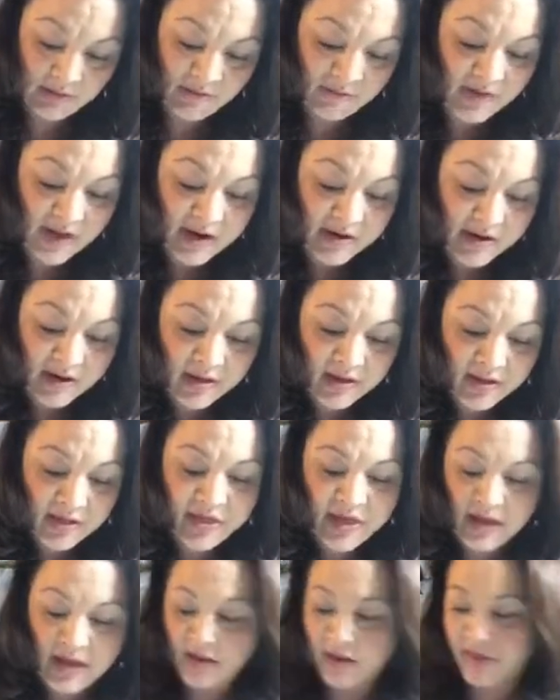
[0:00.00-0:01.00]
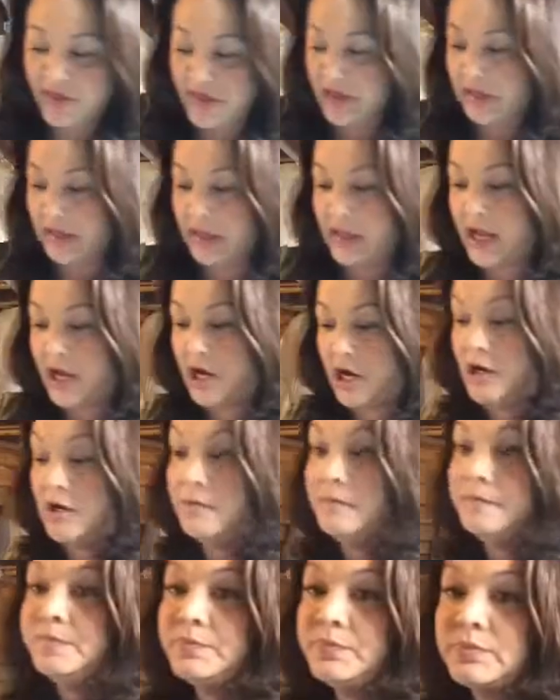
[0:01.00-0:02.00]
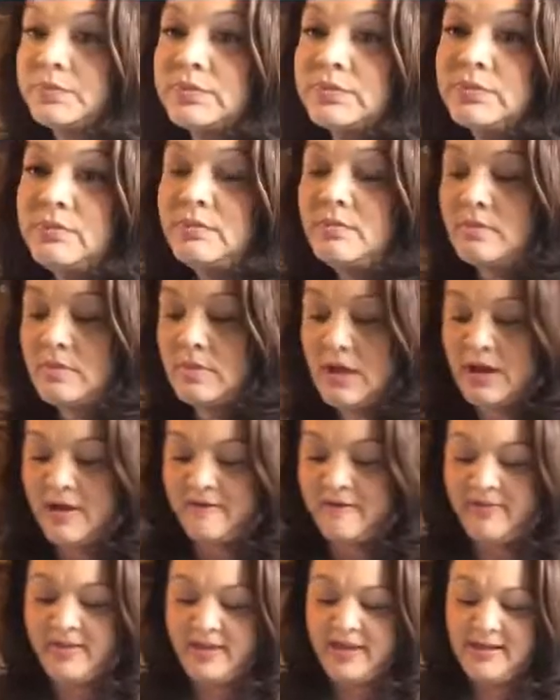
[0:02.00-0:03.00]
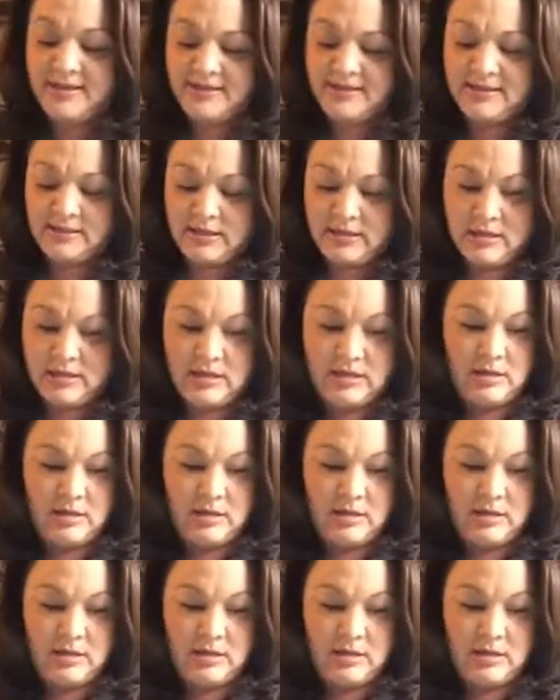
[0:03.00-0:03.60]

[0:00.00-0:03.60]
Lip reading: very thin layer of this.